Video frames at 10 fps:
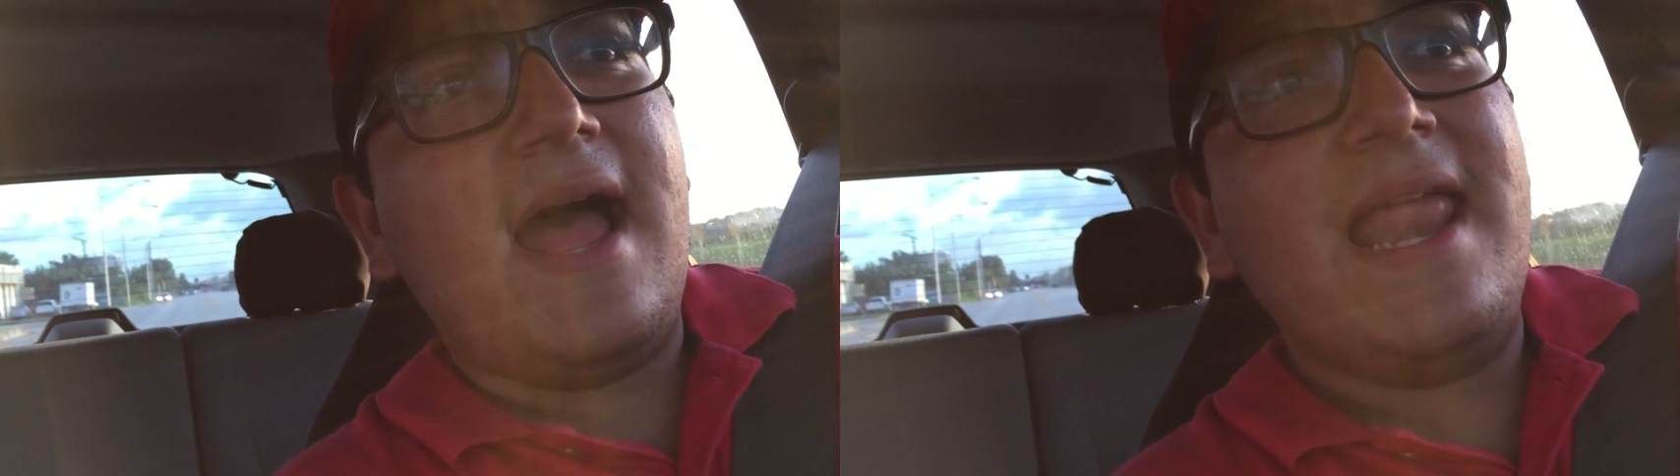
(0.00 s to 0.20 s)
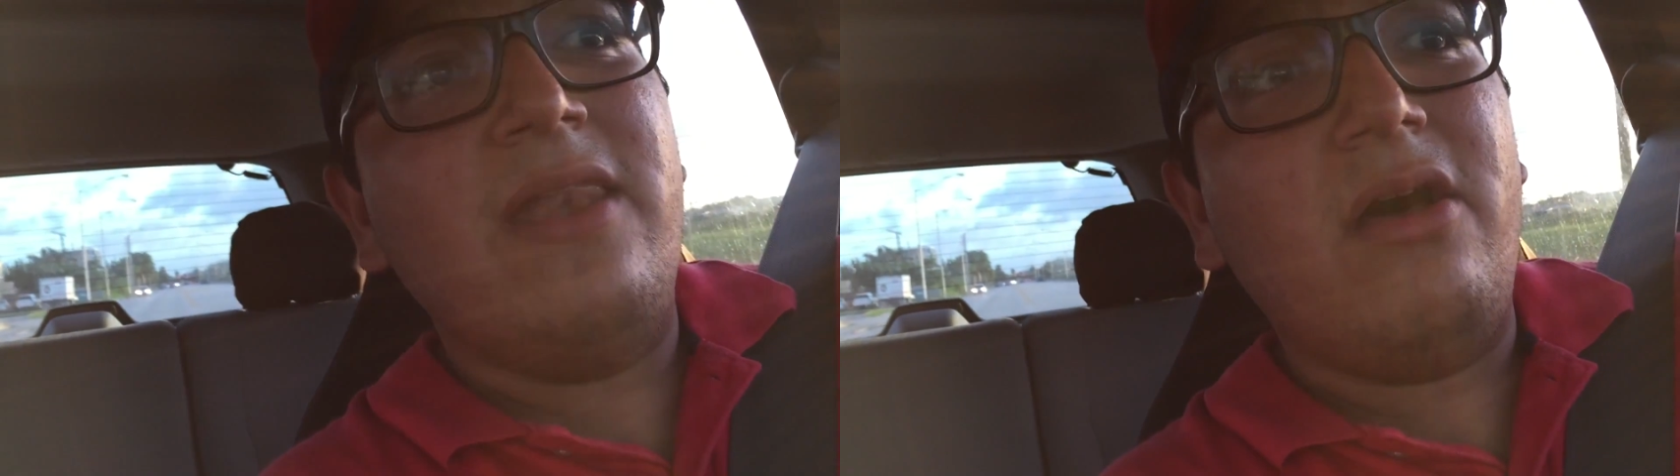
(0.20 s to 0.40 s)

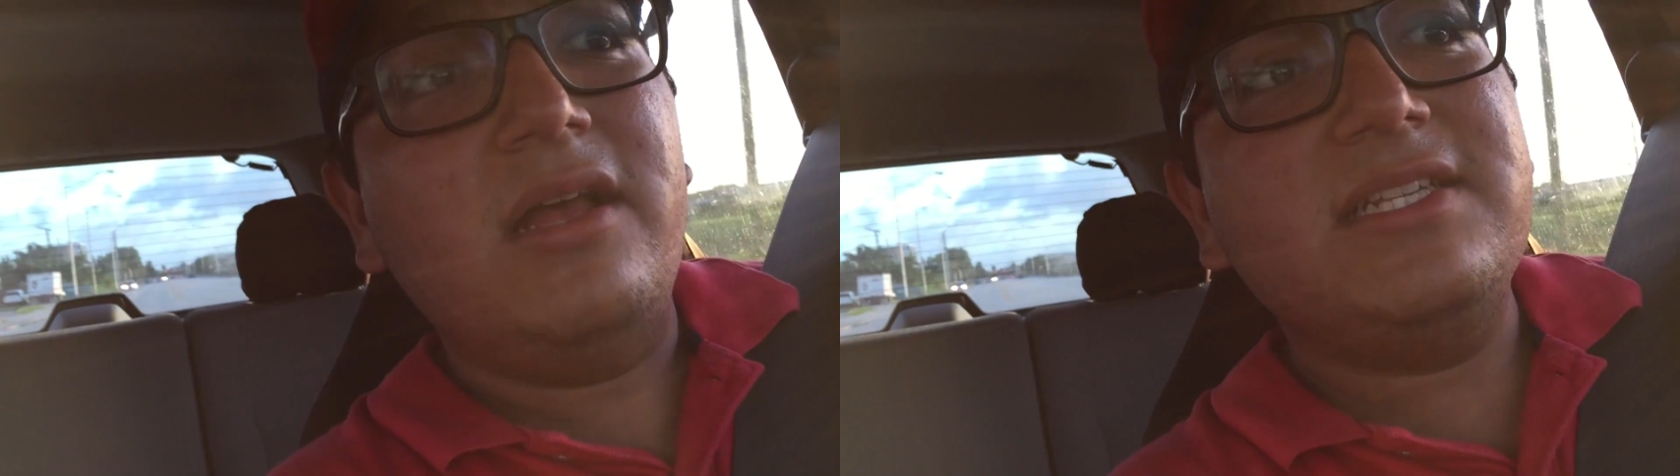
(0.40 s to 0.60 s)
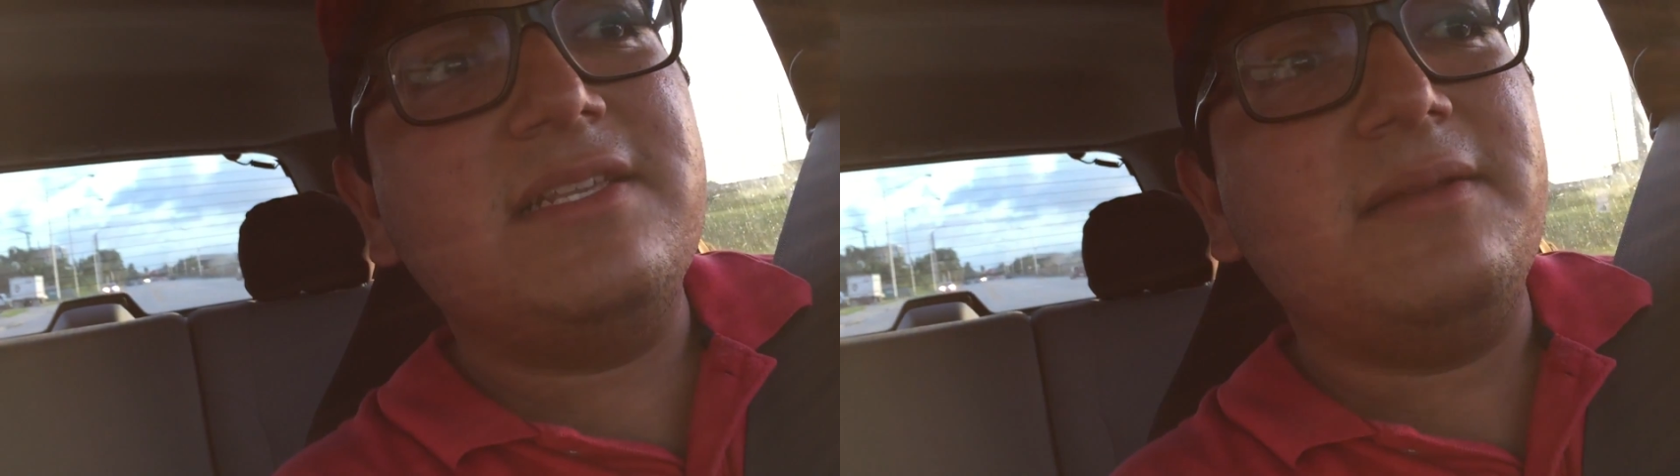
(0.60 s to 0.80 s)
I
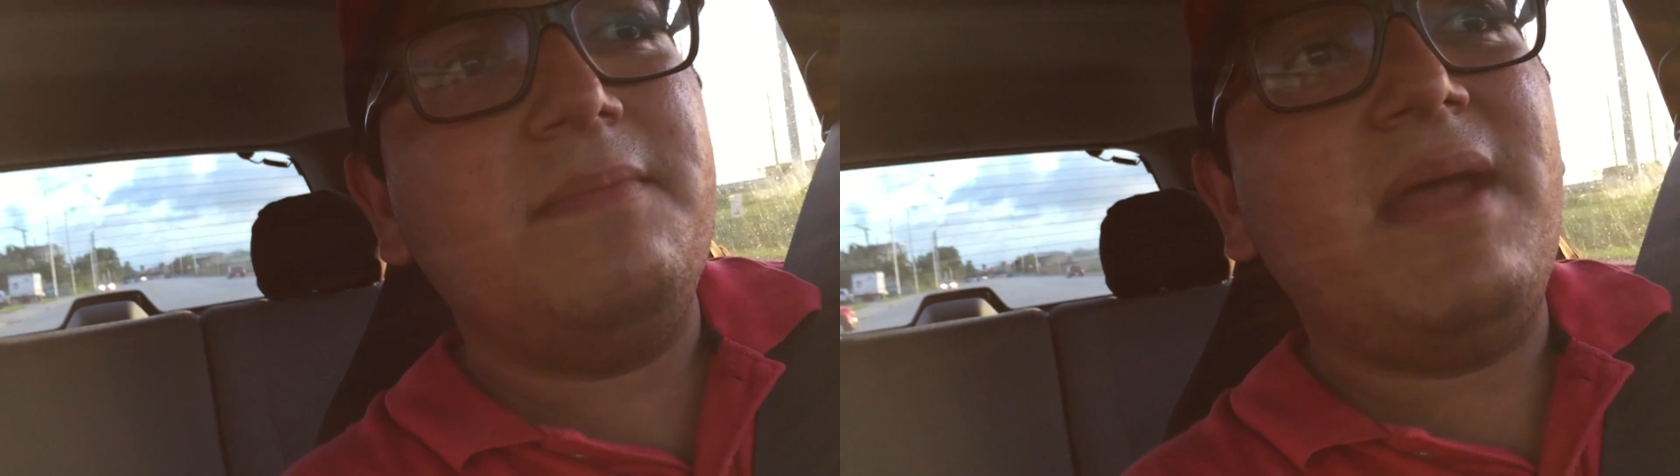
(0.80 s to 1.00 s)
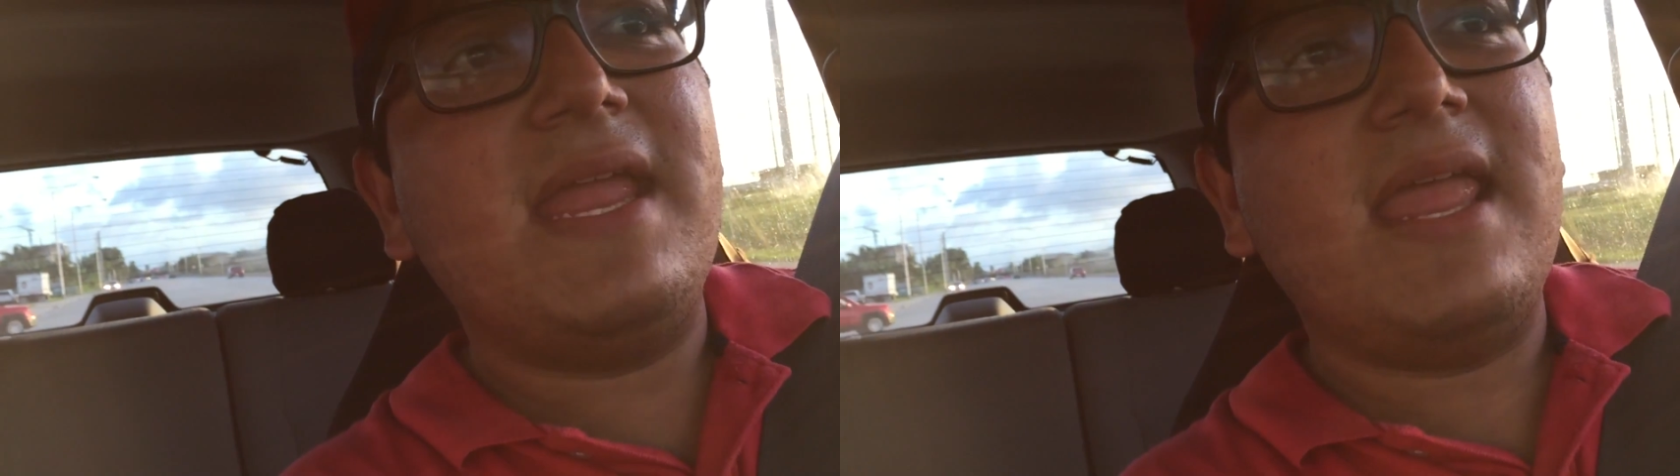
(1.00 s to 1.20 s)
lost
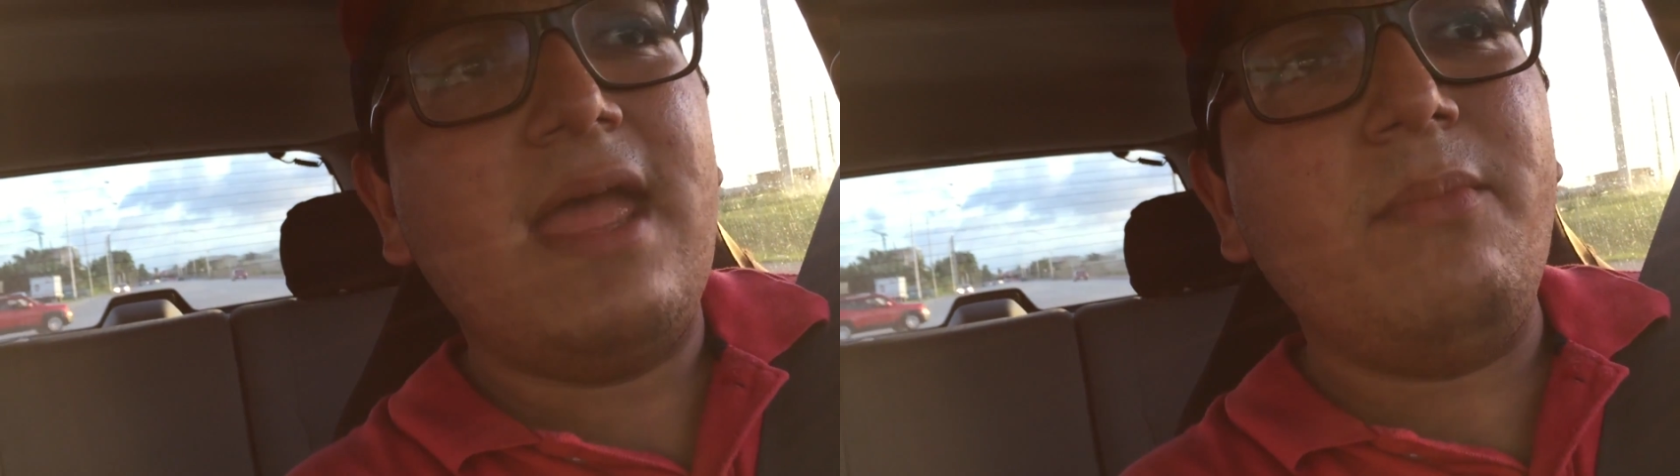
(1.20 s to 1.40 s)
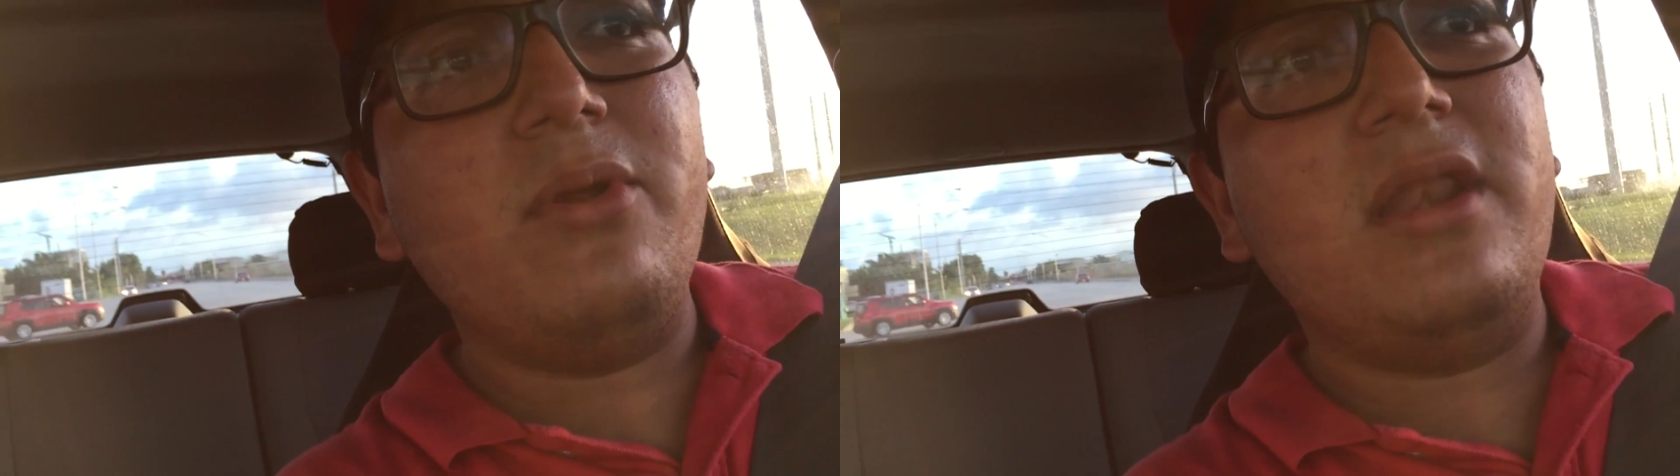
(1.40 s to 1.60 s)
my
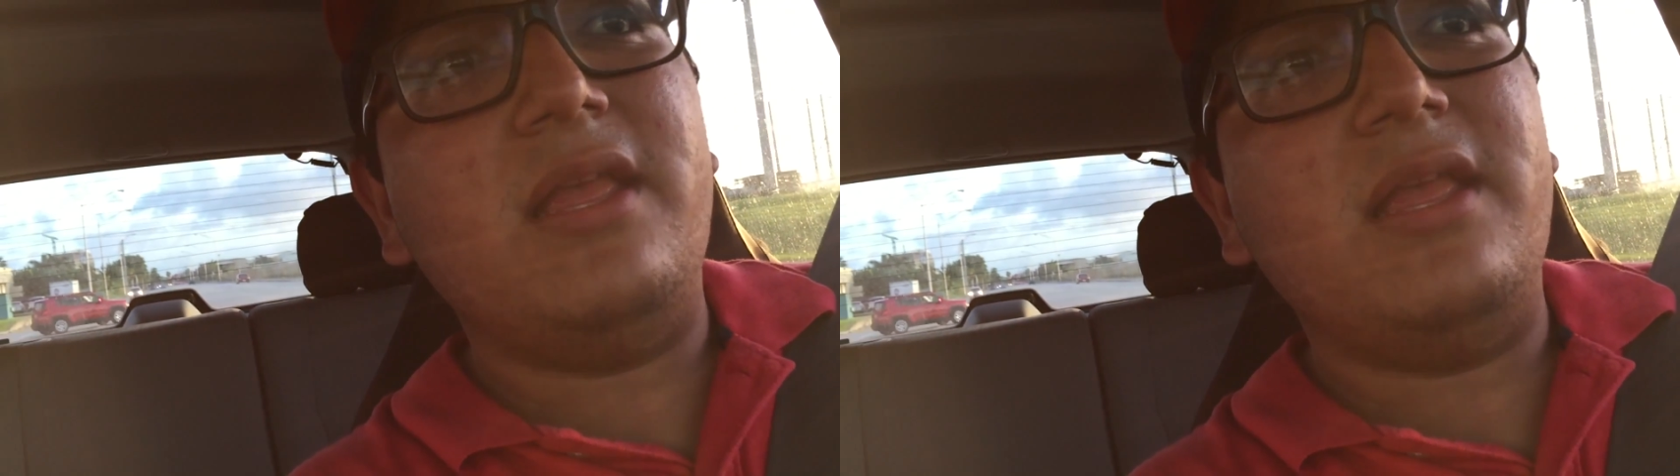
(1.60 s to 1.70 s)
camera